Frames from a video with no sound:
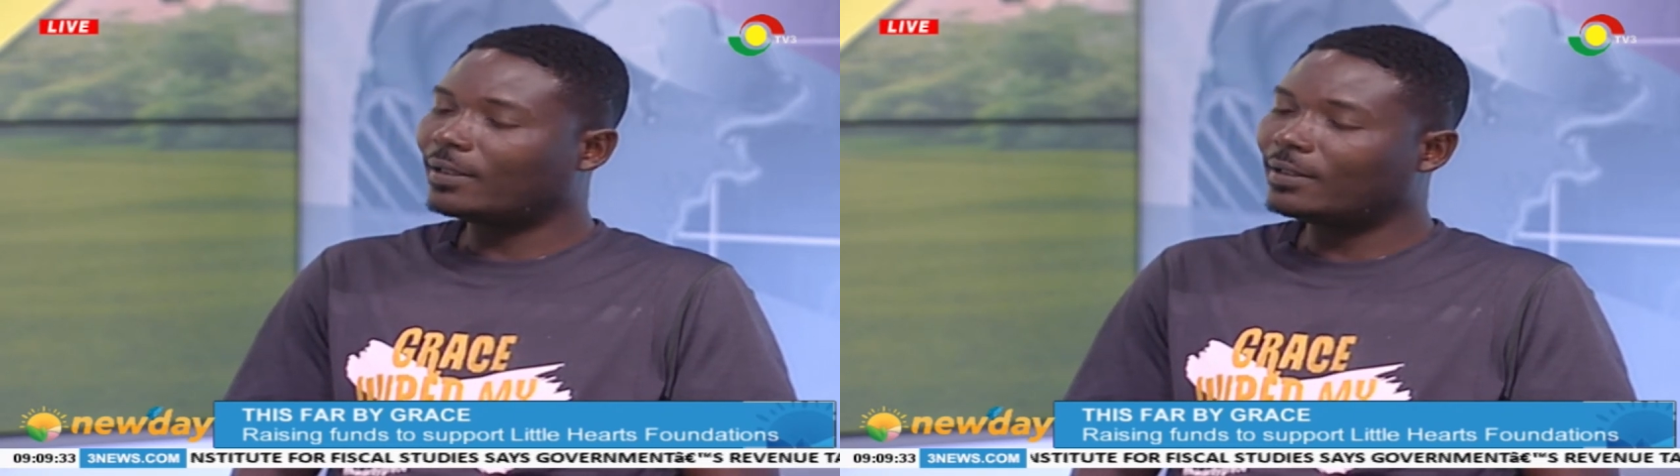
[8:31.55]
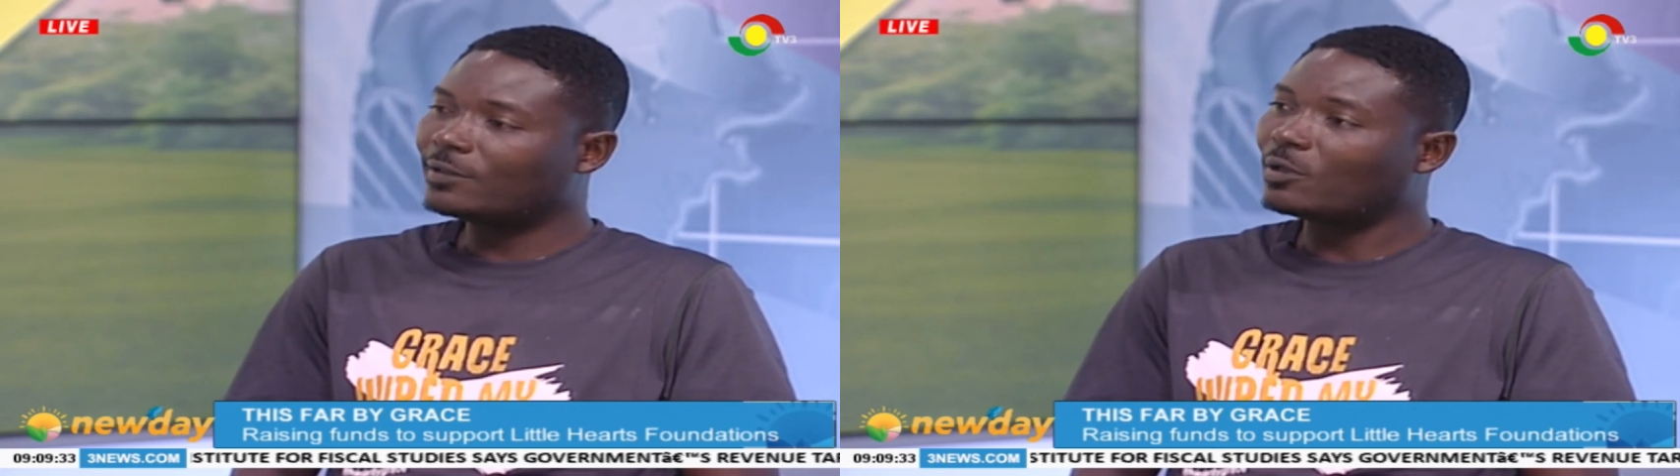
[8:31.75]

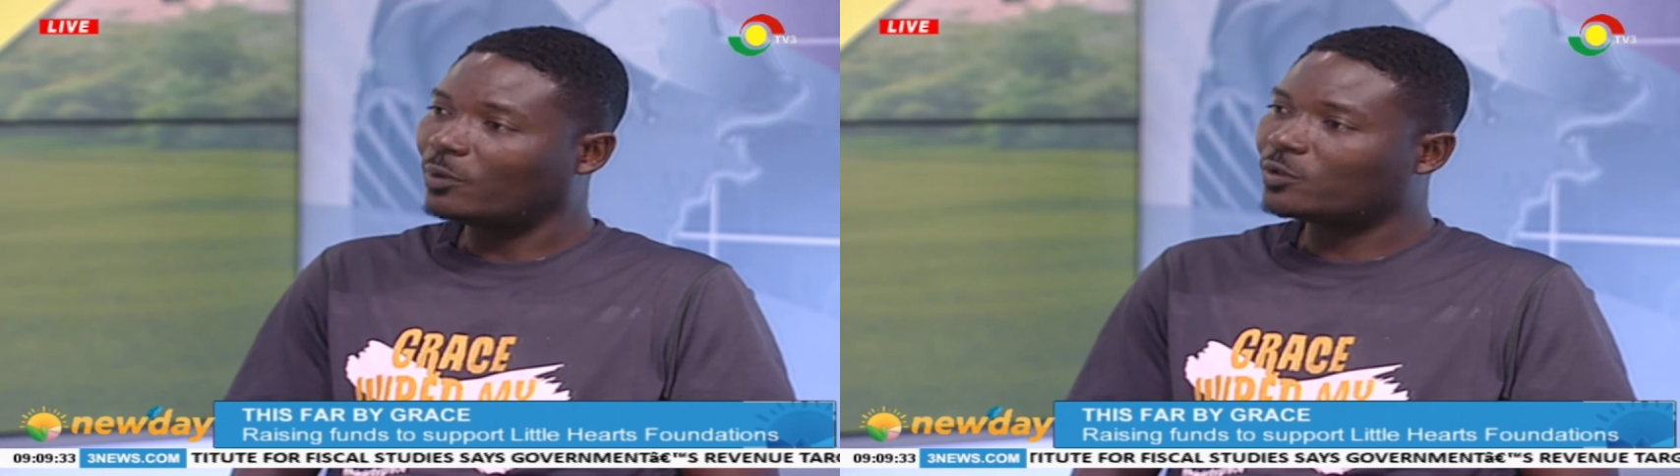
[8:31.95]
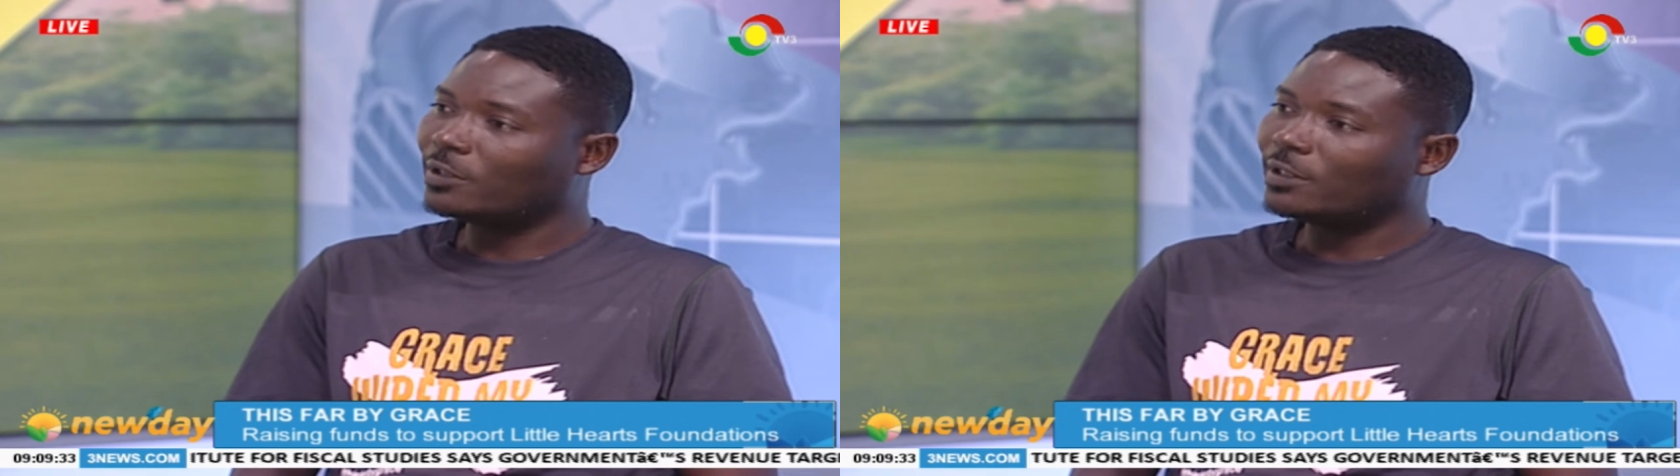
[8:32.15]
this
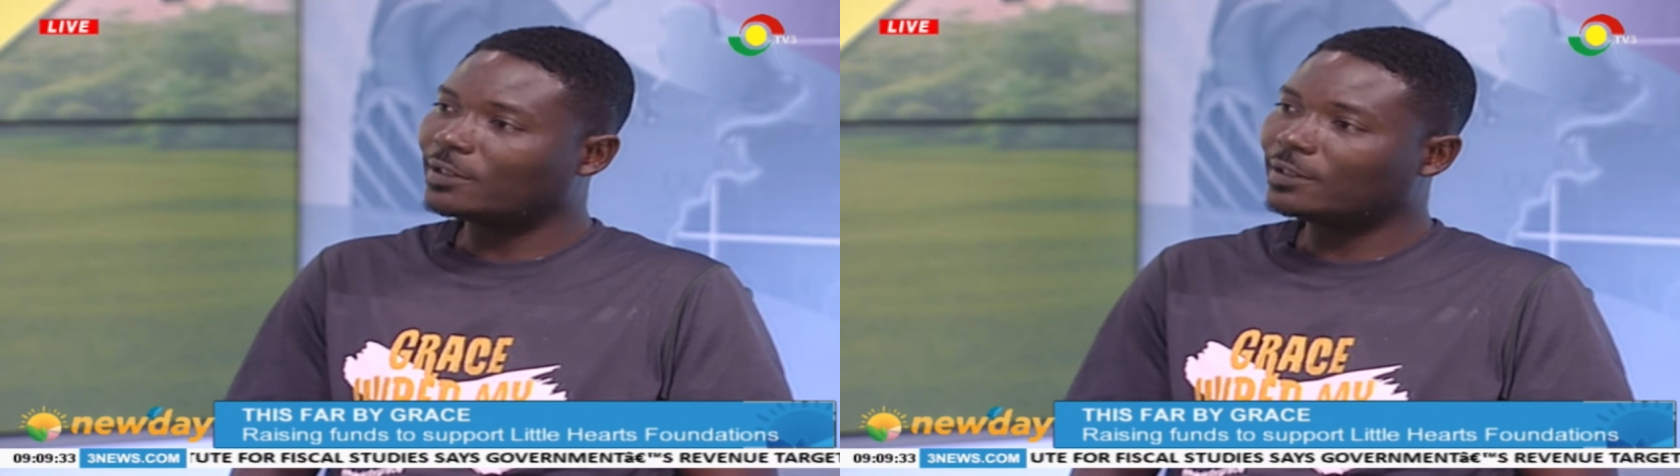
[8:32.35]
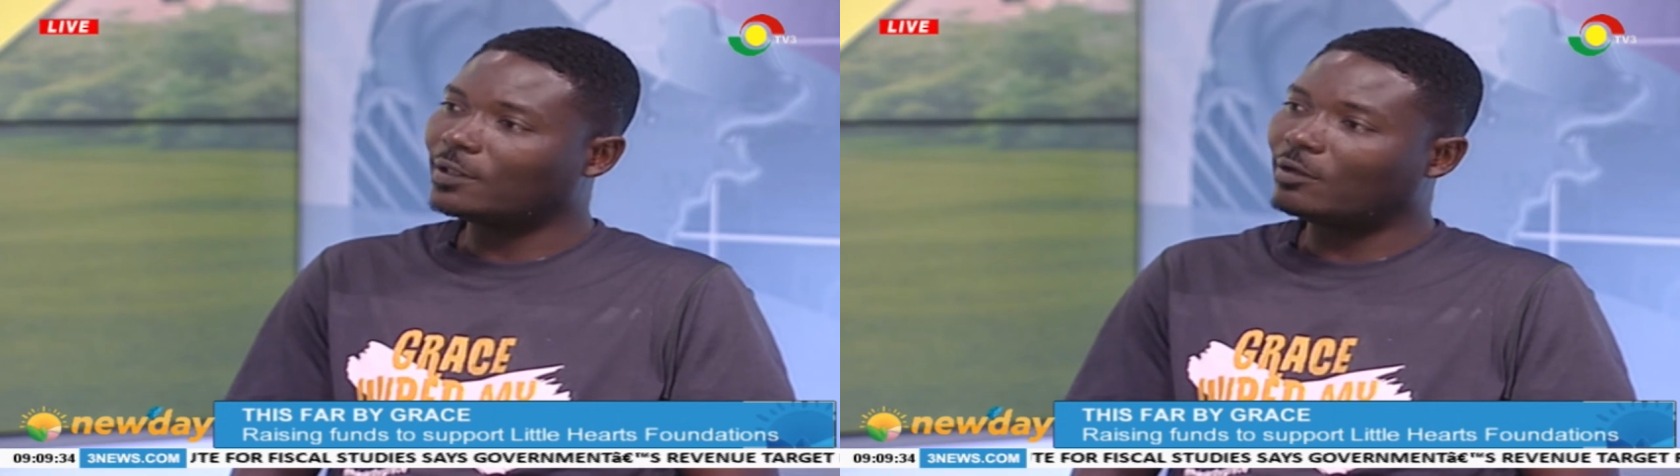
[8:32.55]
opportunity yeah.